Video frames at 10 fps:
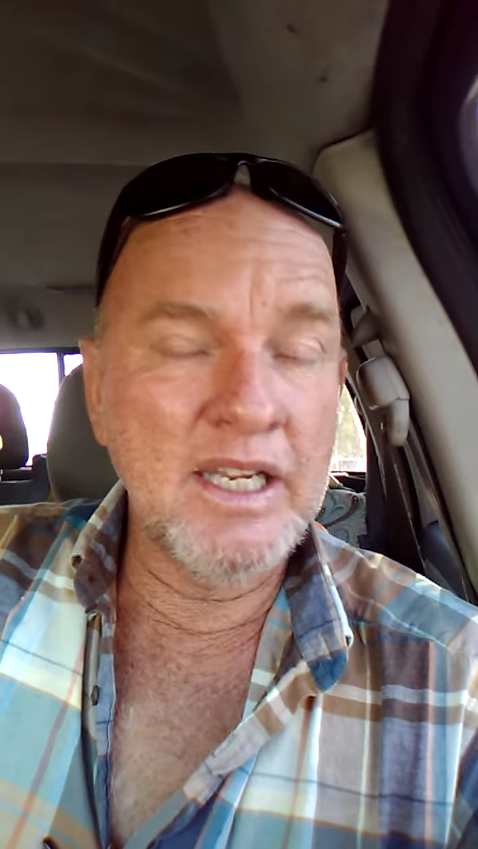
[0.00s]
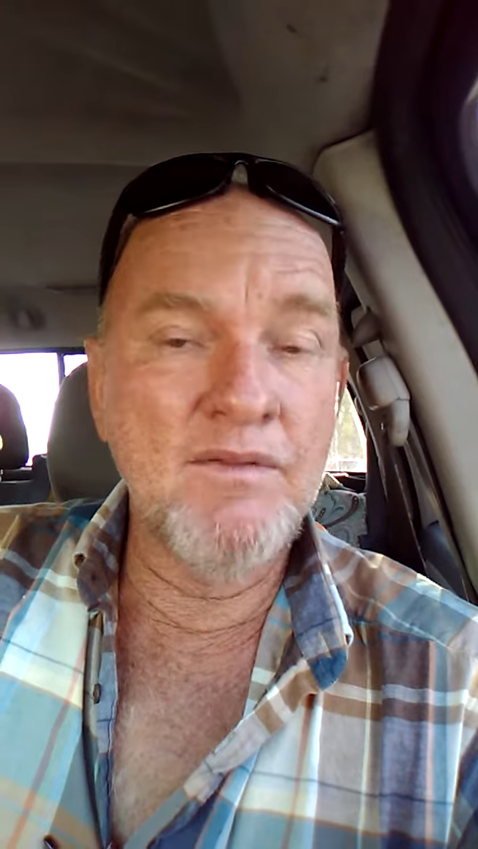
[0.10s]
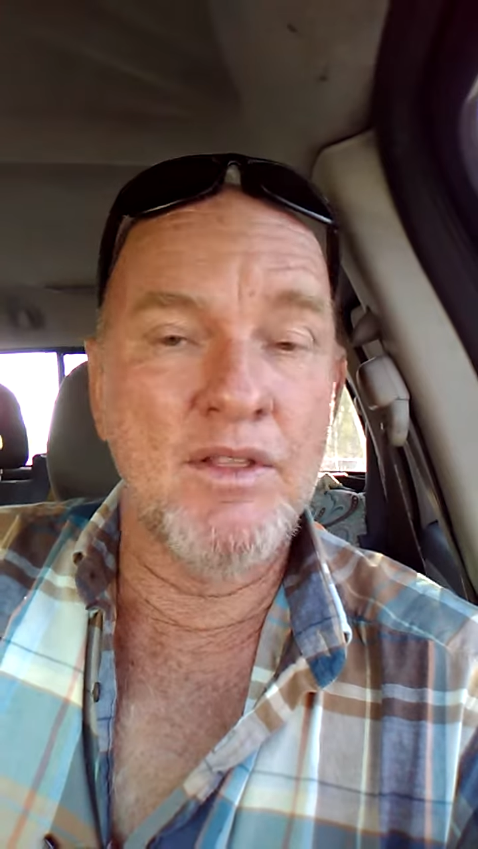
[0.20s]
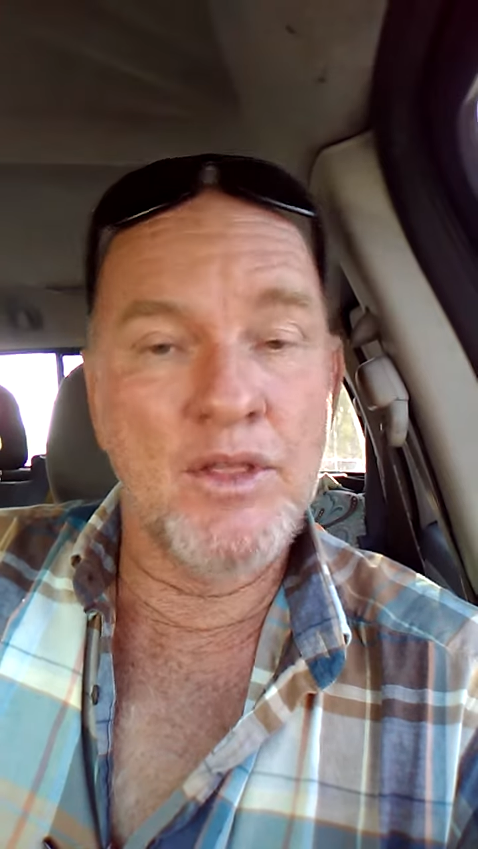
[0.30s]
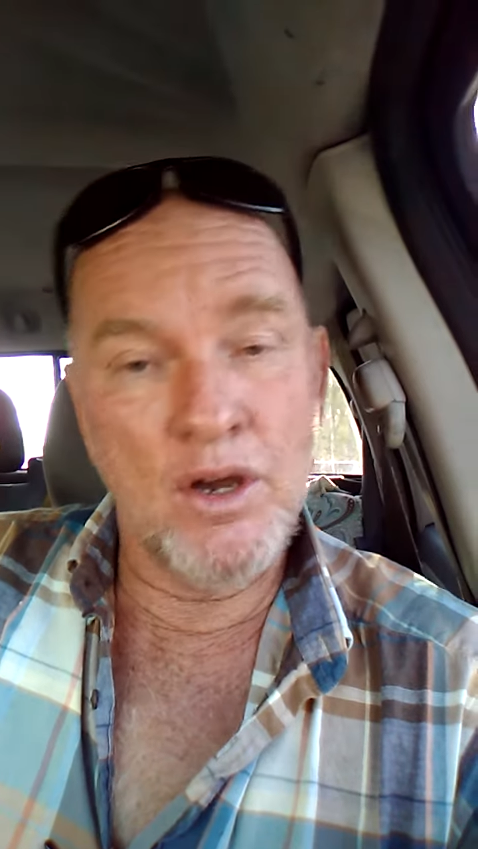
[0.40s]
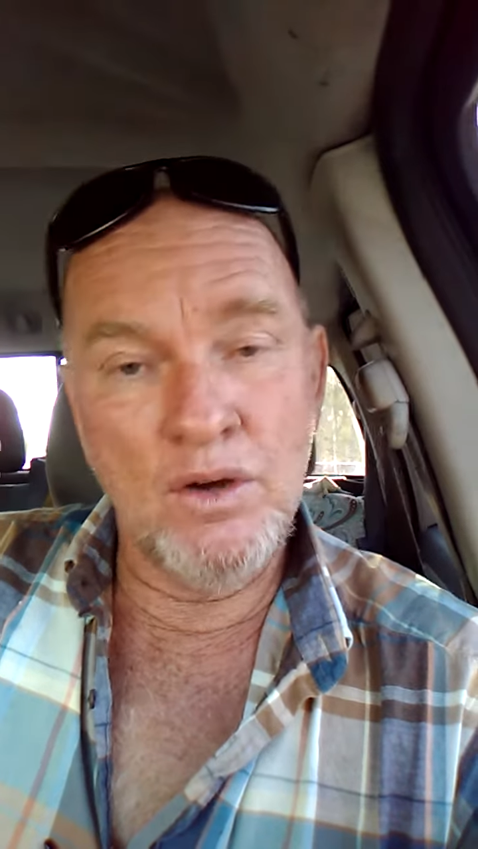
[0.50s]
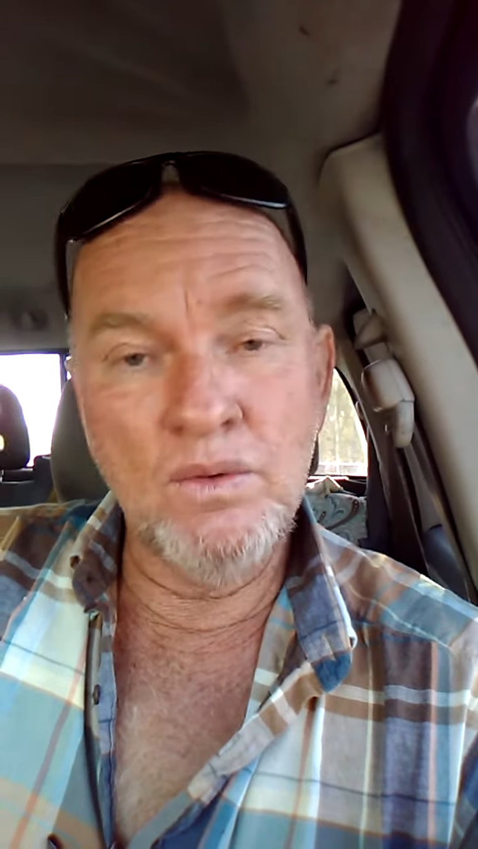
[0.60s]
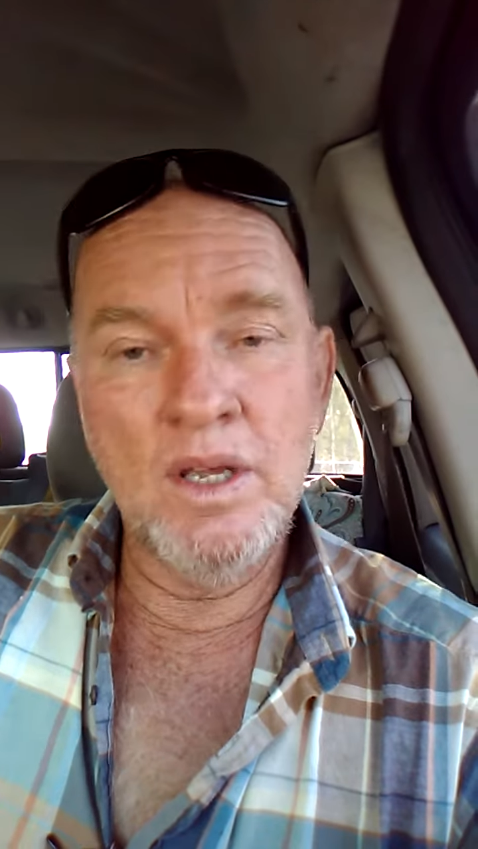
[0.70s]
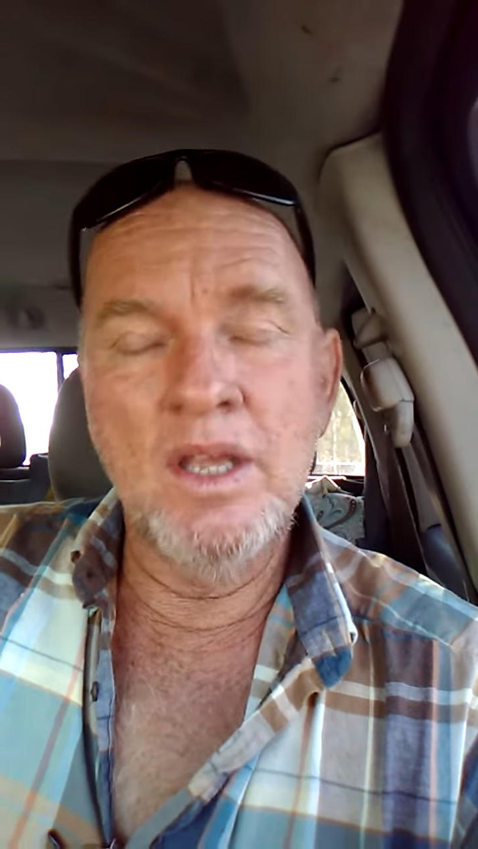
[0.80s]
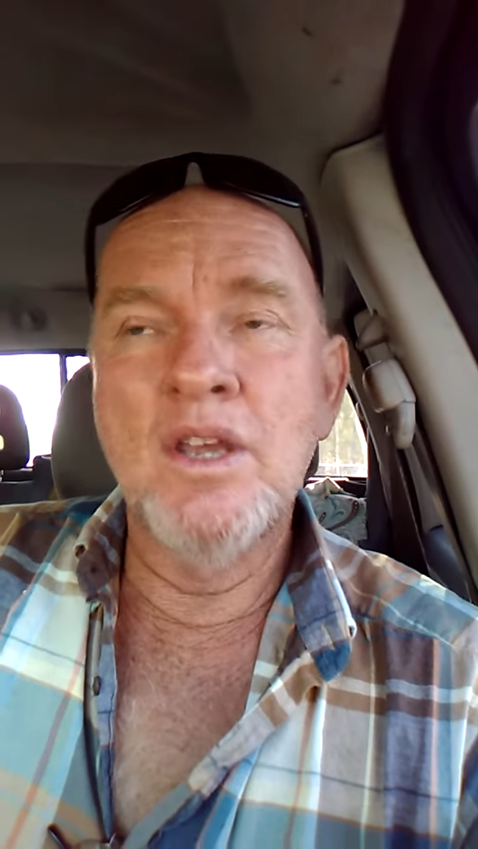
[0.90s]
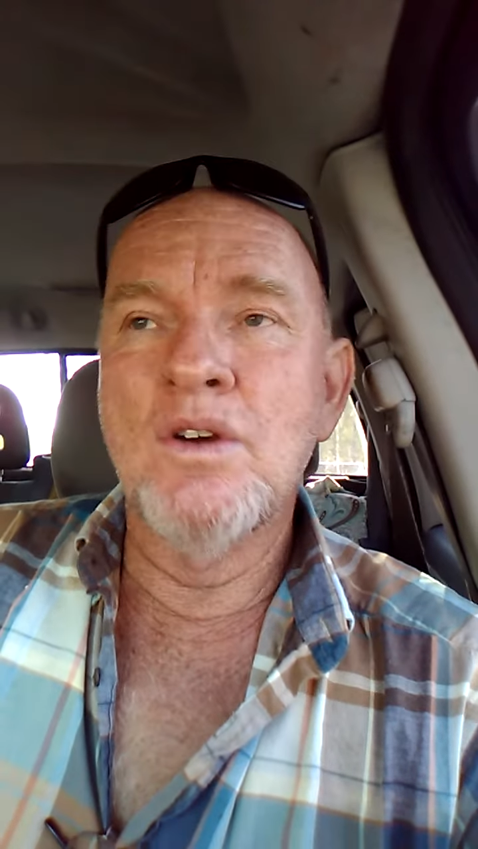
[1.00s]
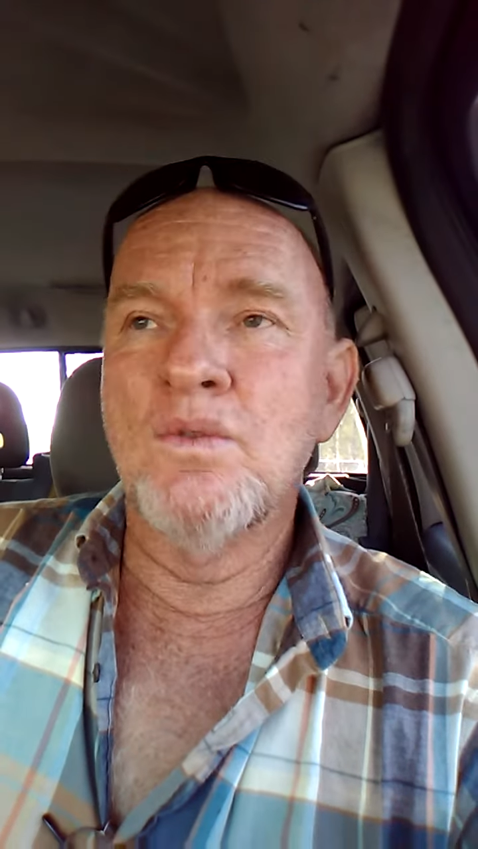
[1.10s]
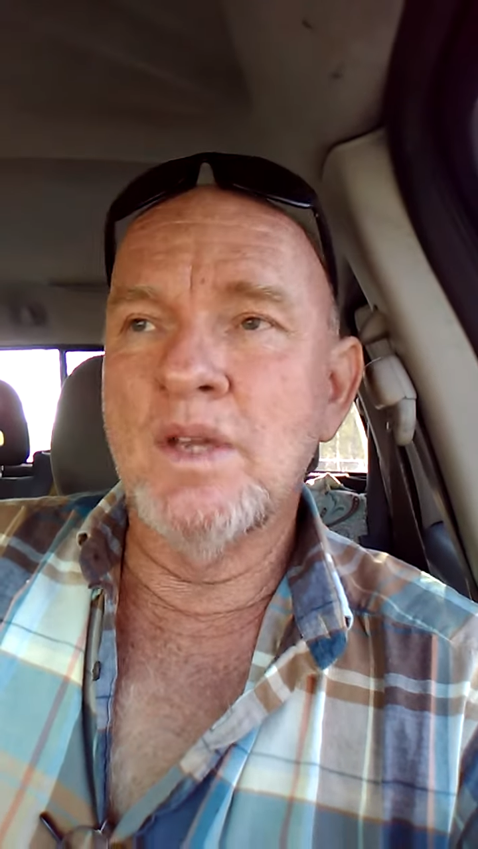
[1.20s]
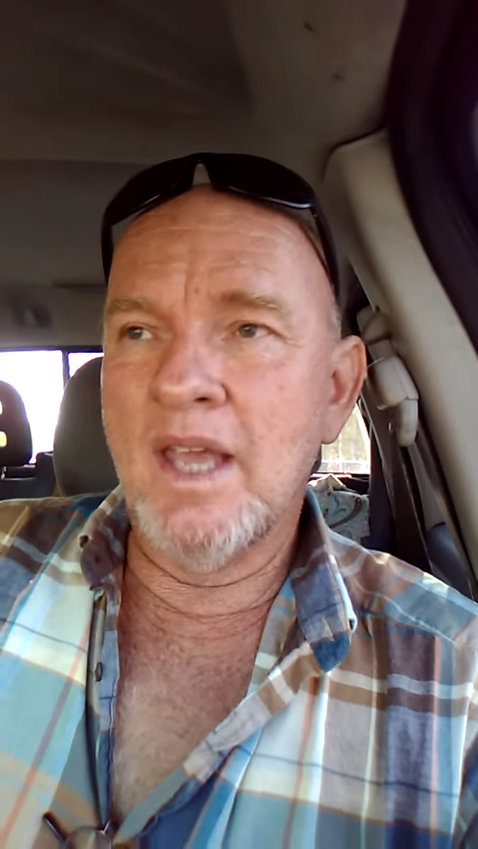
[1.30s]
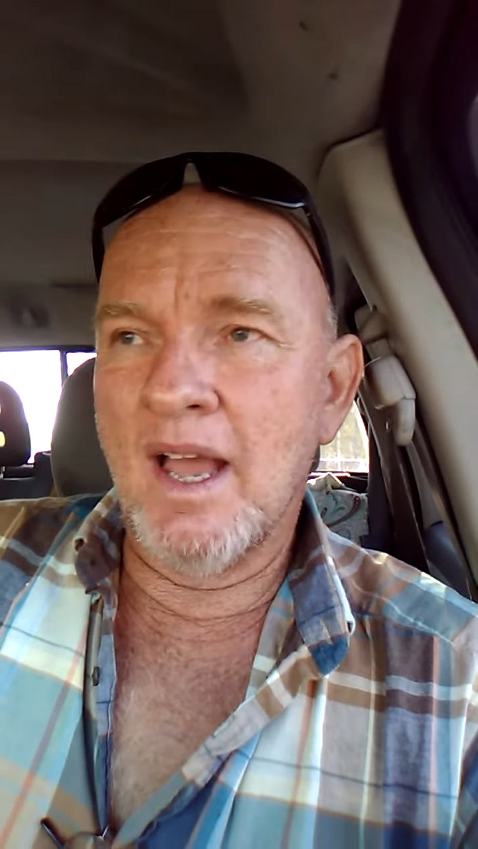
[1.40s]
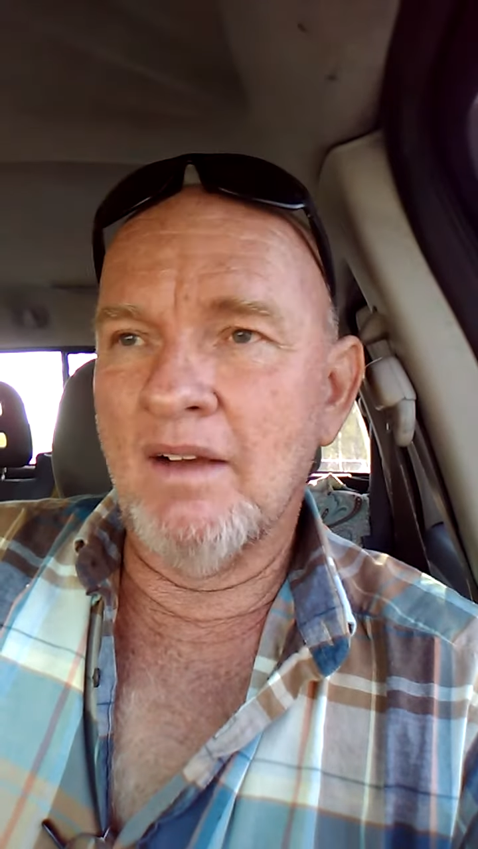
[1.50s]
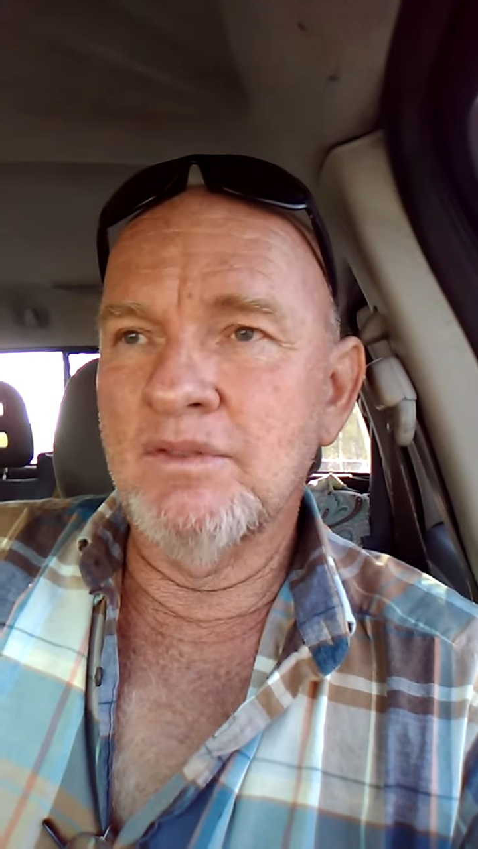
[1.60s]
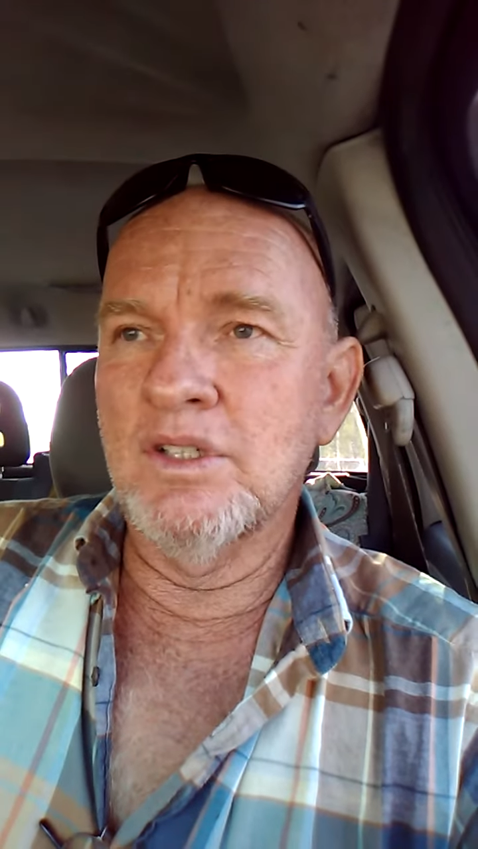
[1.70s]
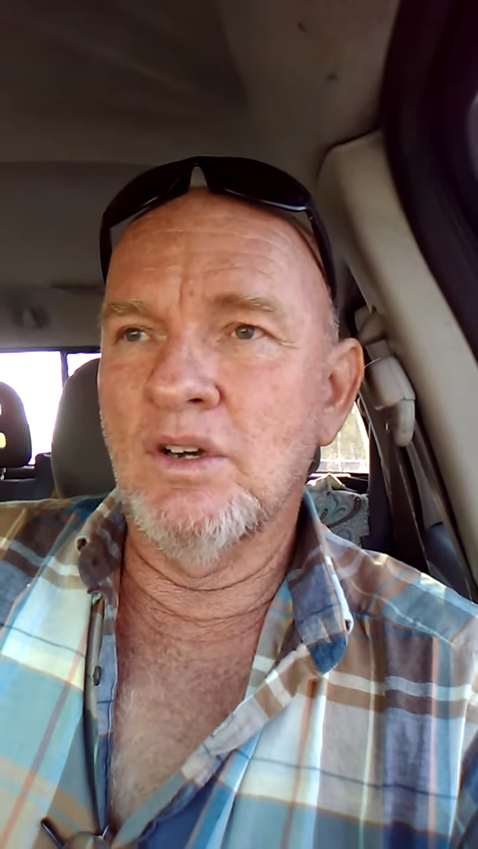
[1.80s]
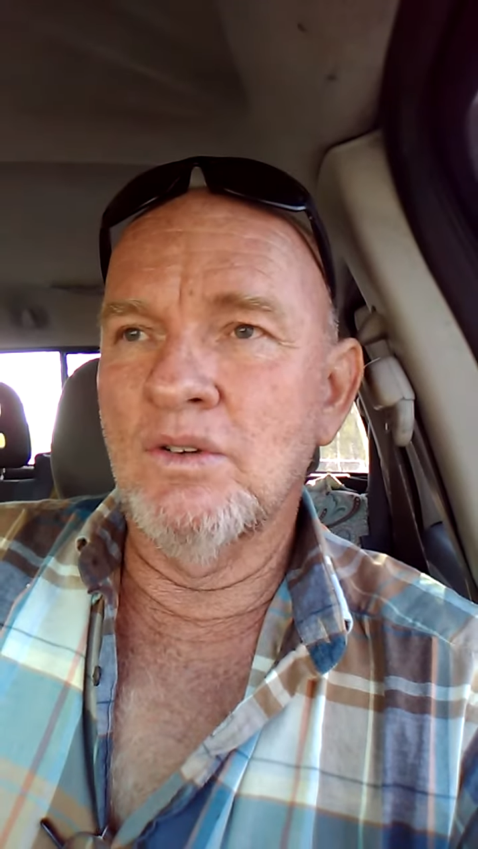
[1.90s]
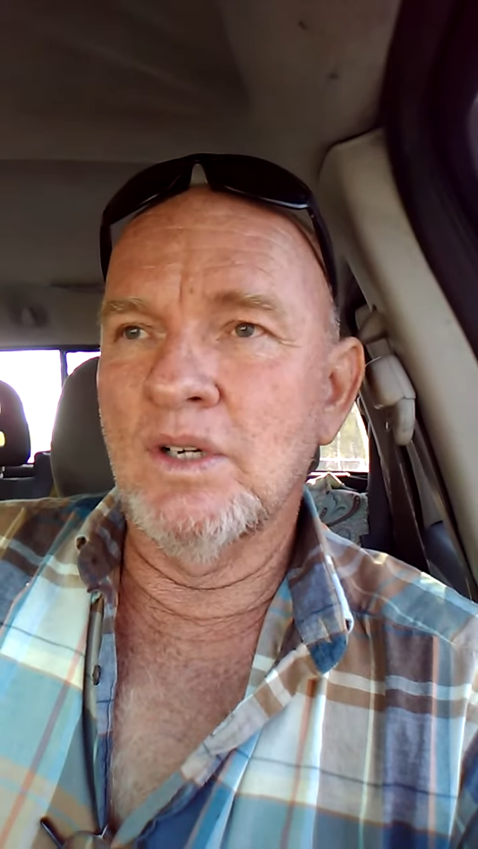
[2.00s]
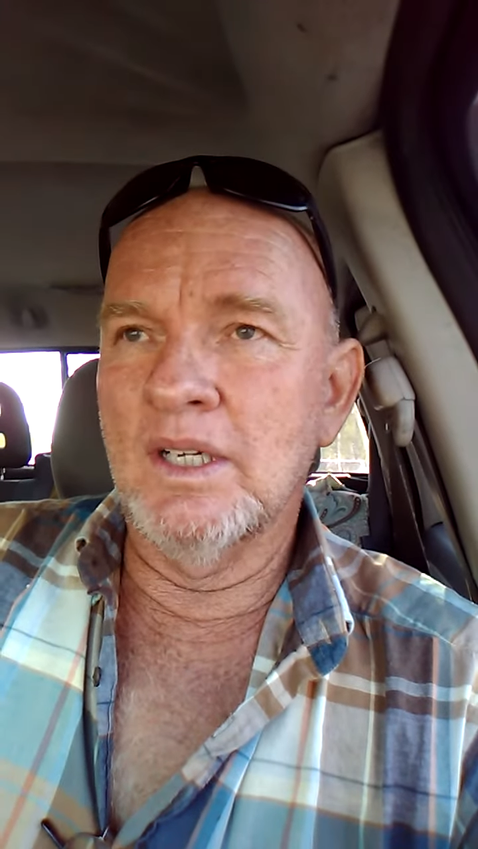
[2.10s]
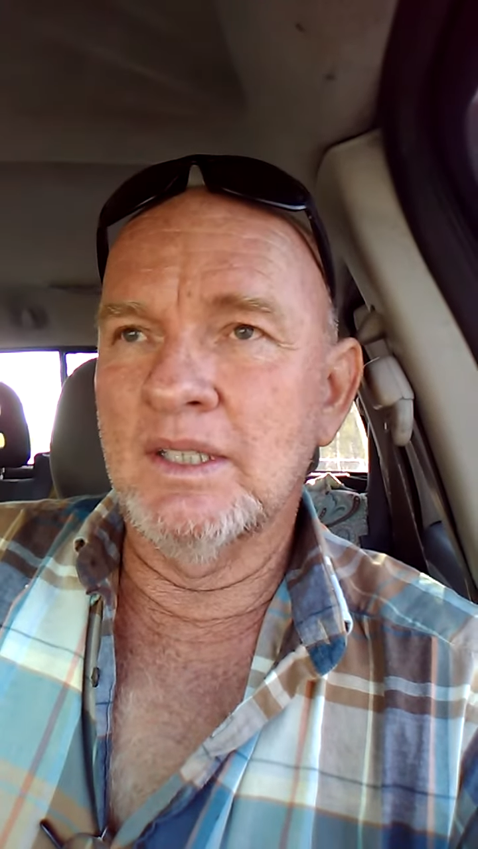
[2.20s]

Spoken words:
even though we have, you know,